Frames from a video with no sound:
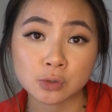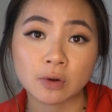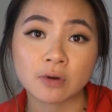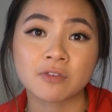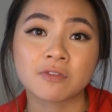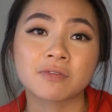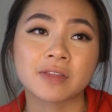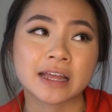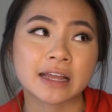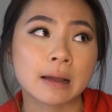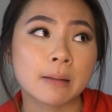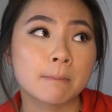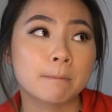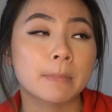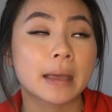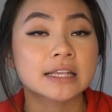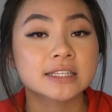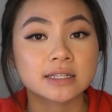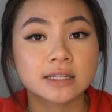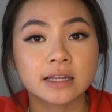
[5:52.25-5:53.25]
You are like
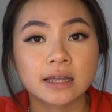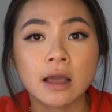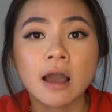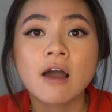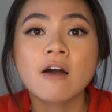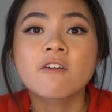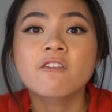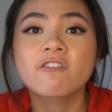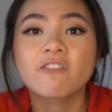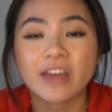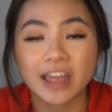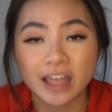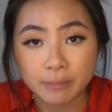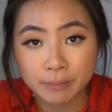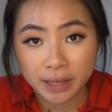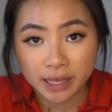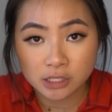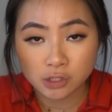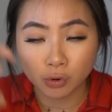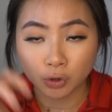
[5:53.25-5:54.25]
basically
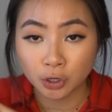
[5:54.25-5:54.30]
famous,